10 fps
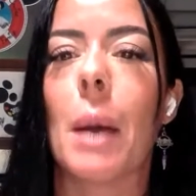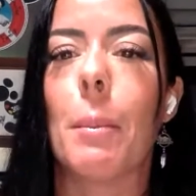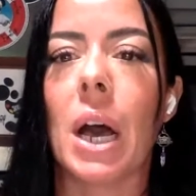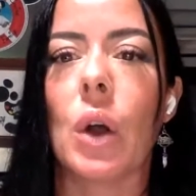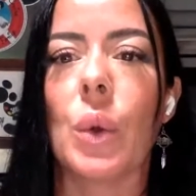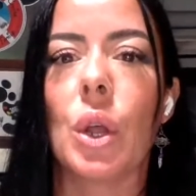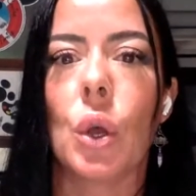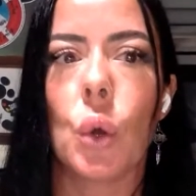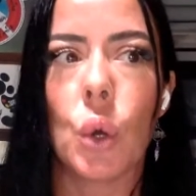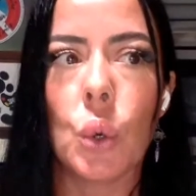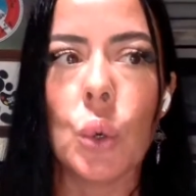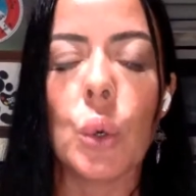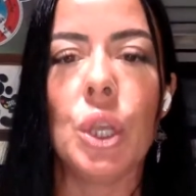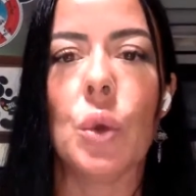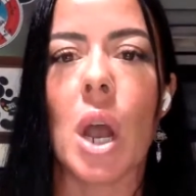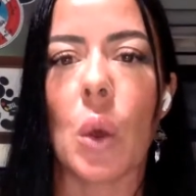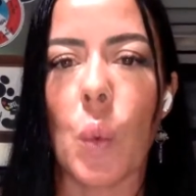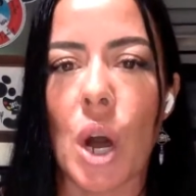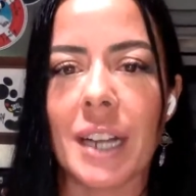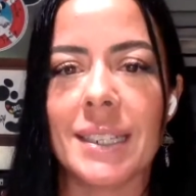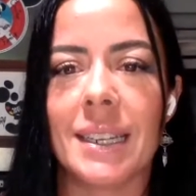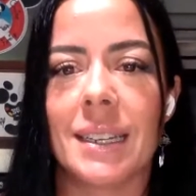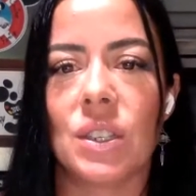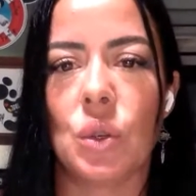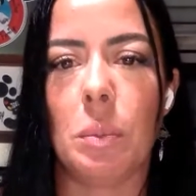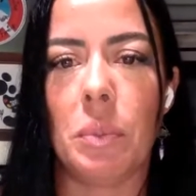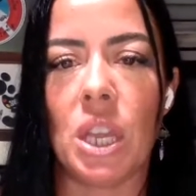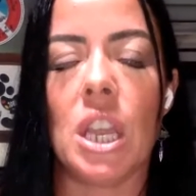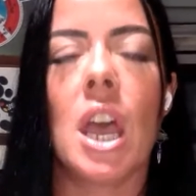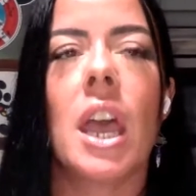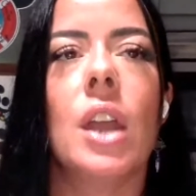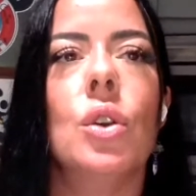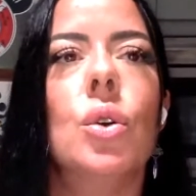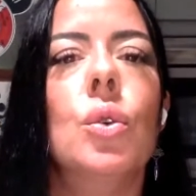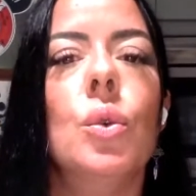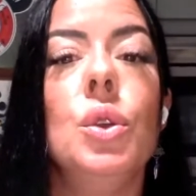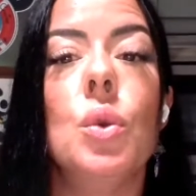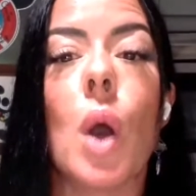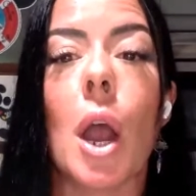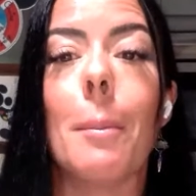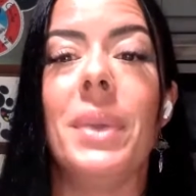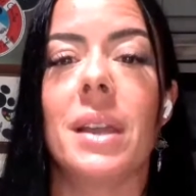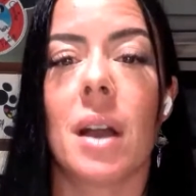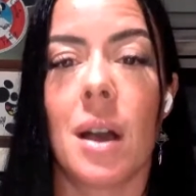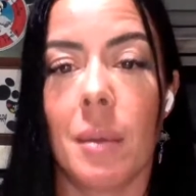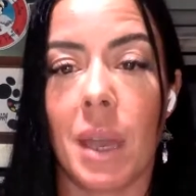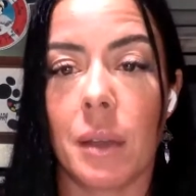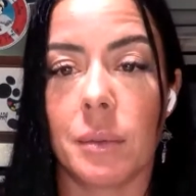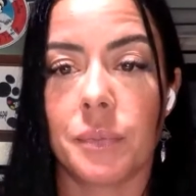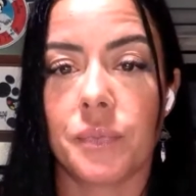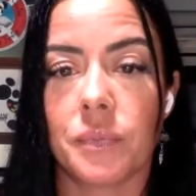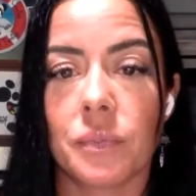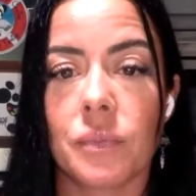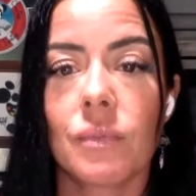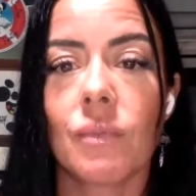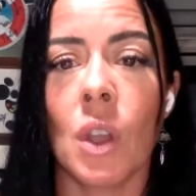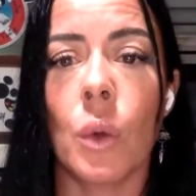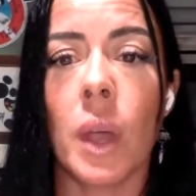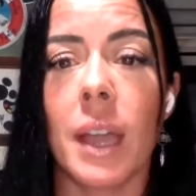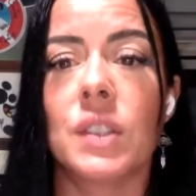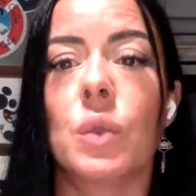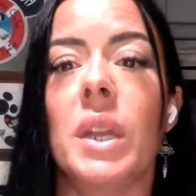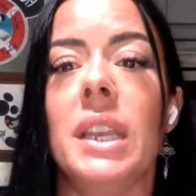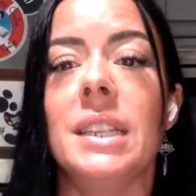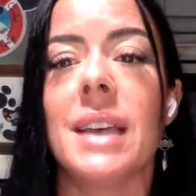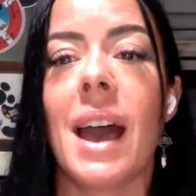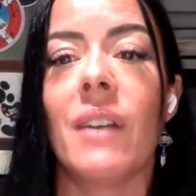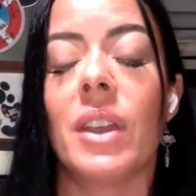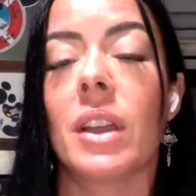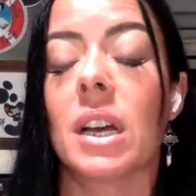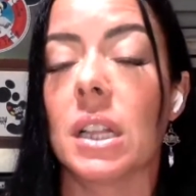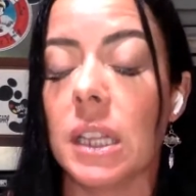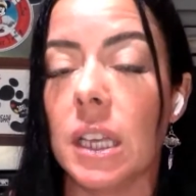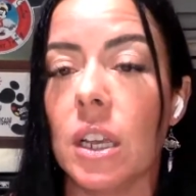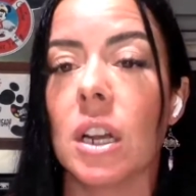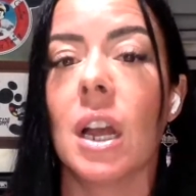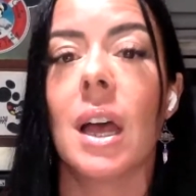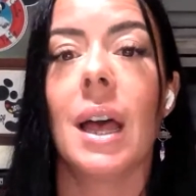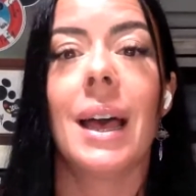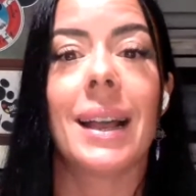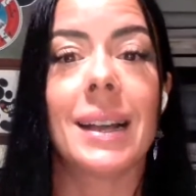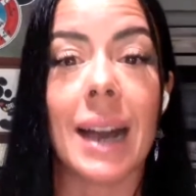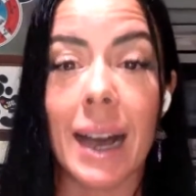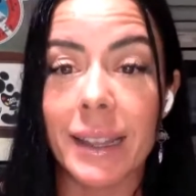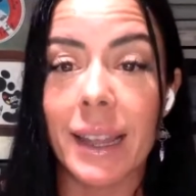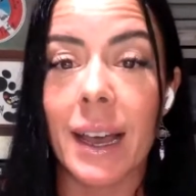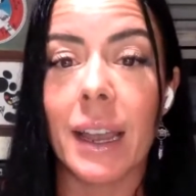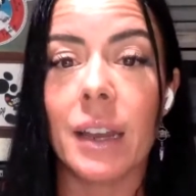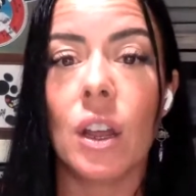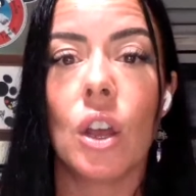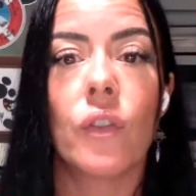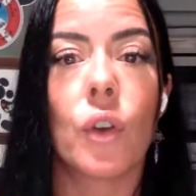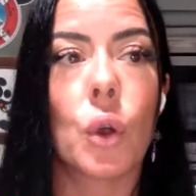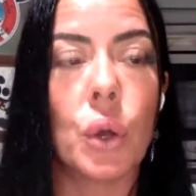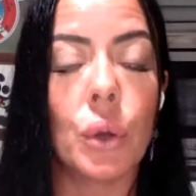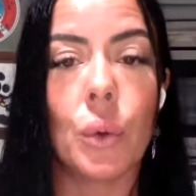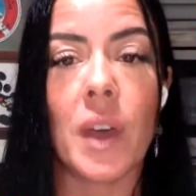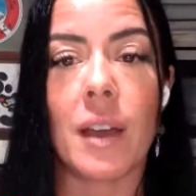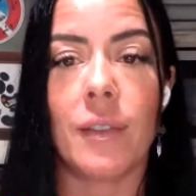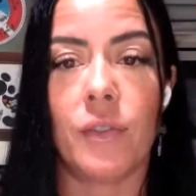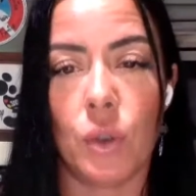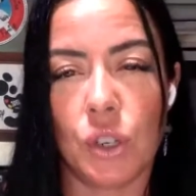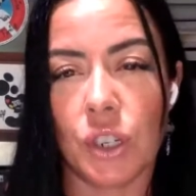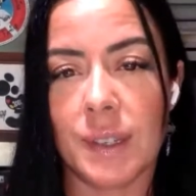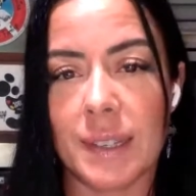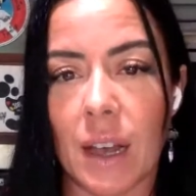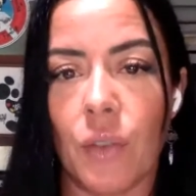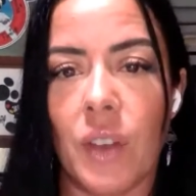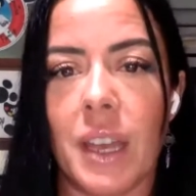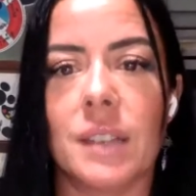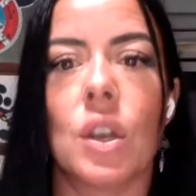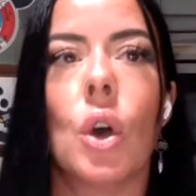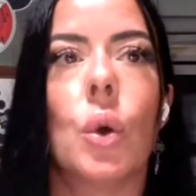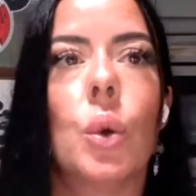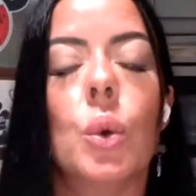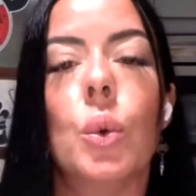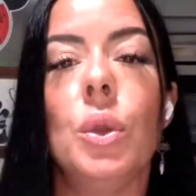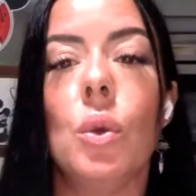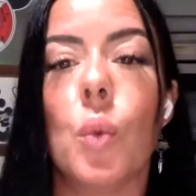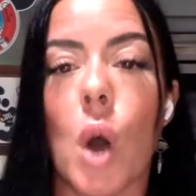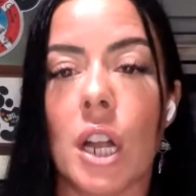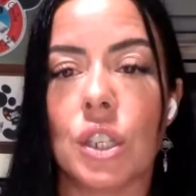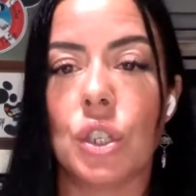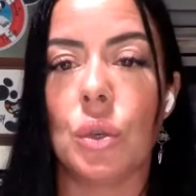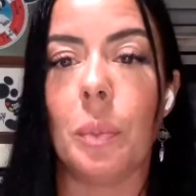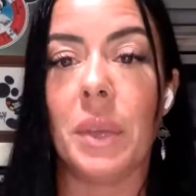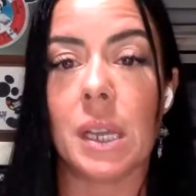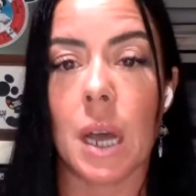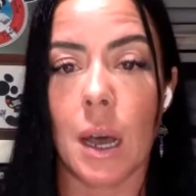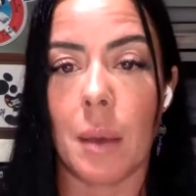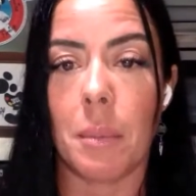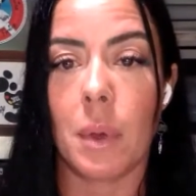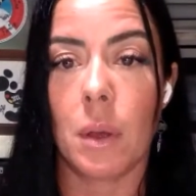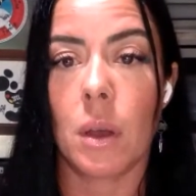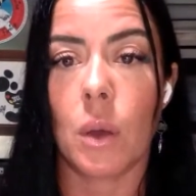about who you are wanting to be and who you are becoming. Okay. So we need to have a clear guideline for who that future self is, who you want to become.